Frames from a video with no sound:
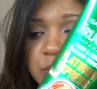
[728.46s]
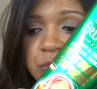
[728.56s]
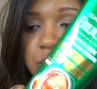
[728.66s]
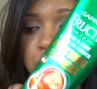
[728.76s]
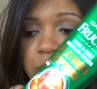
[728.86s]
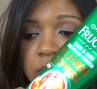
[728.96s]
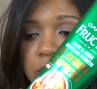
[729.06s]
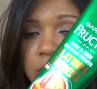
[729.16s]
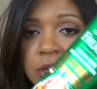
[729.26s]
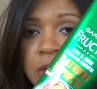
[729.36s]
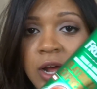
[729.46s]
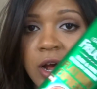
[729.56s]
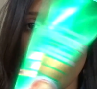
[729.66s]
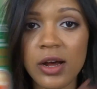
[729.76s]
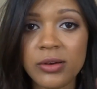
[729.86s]
your
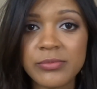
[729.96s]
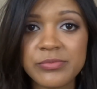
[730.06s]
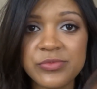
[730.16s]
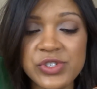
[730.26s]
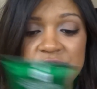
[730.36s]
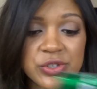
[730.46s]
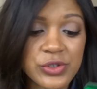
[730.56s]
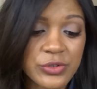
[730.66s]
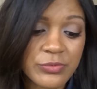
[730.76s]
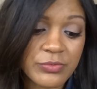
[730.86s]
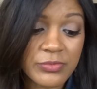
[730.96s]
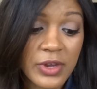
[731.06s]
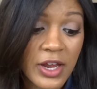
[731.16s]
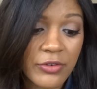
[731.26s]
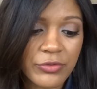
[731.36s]
just your
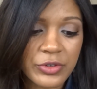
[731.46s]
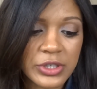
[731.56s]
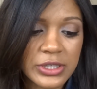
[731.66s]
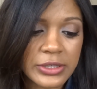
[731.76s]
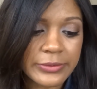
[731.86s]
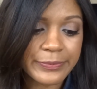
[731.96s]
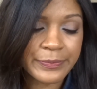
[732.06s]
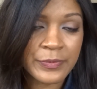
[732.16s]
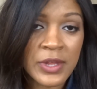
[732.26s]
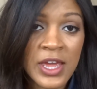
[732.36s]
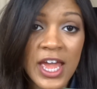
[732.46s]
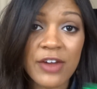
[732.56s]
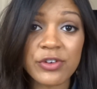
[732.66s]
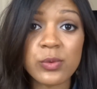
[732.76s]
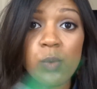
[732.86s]
every
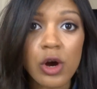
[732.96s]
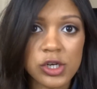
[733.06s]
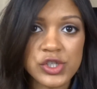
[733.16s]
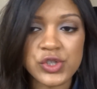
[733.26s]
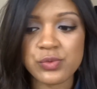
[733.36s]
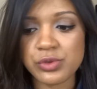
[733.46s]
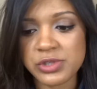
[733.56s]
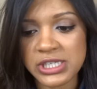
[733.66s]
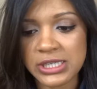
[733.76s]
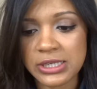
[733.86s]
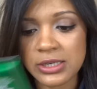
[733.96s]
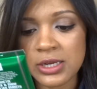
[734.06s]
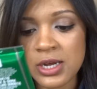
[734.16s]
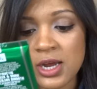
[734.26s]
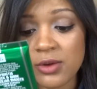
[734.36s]
wash routine.
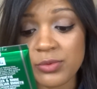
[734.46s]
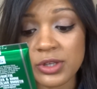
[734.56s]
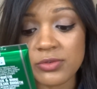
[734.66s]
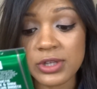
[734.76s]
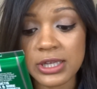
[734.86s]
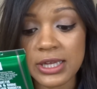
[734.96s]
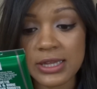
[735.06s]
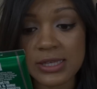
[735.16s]
I really, really like